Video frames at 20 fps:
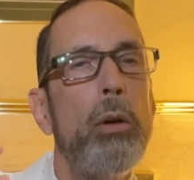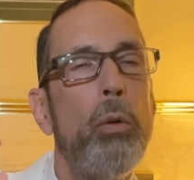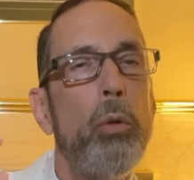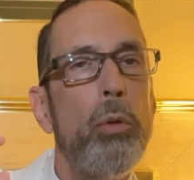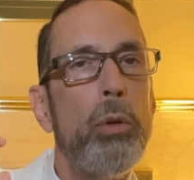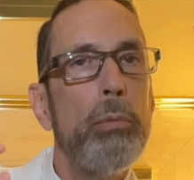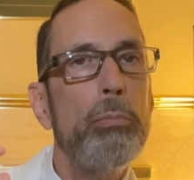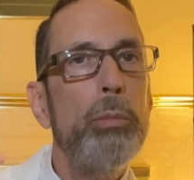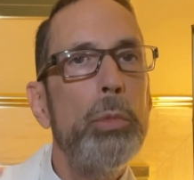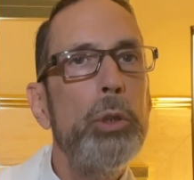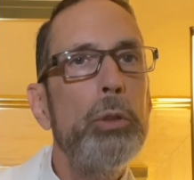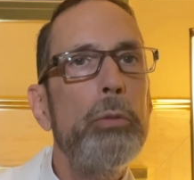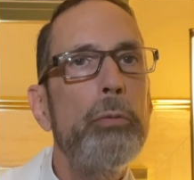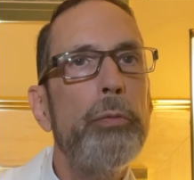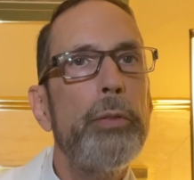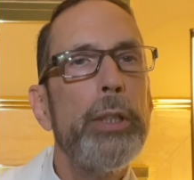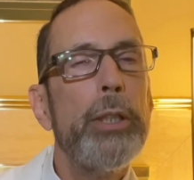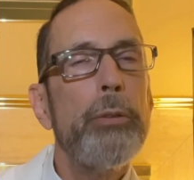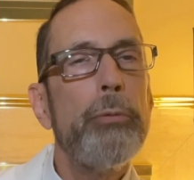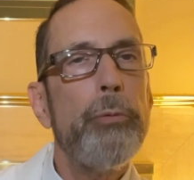or
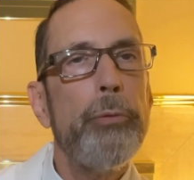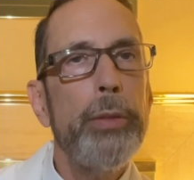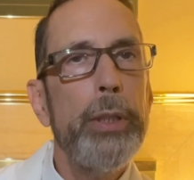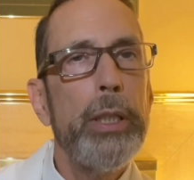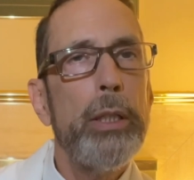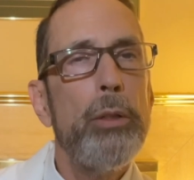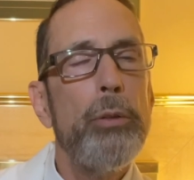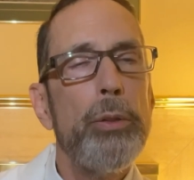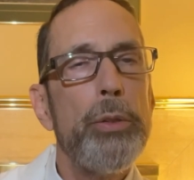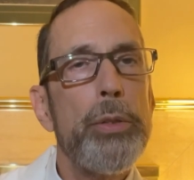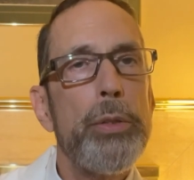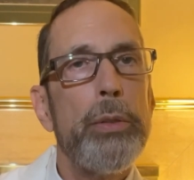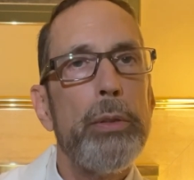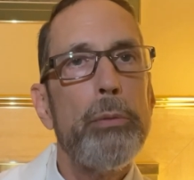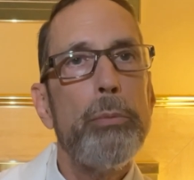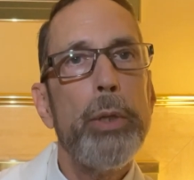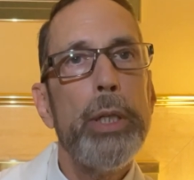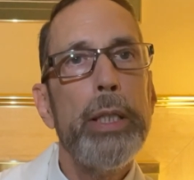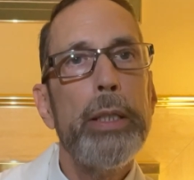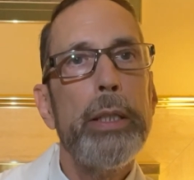move their fingers the
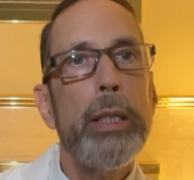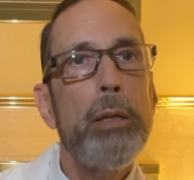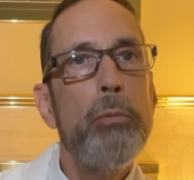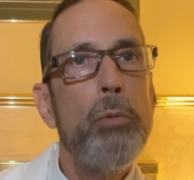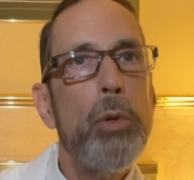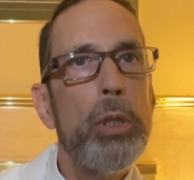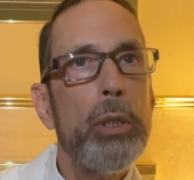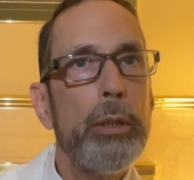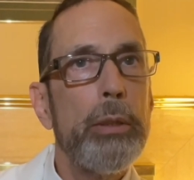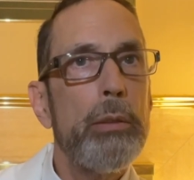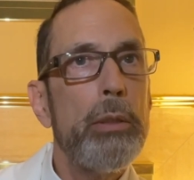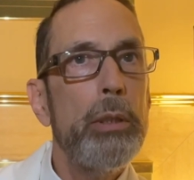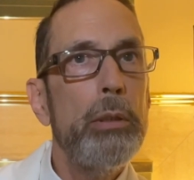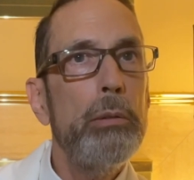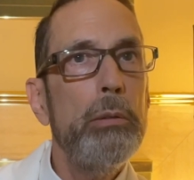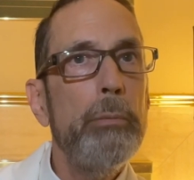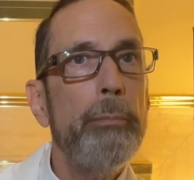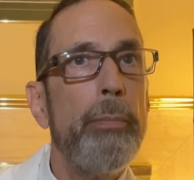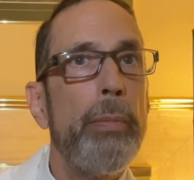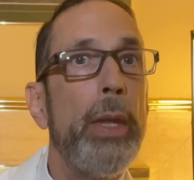way they want to.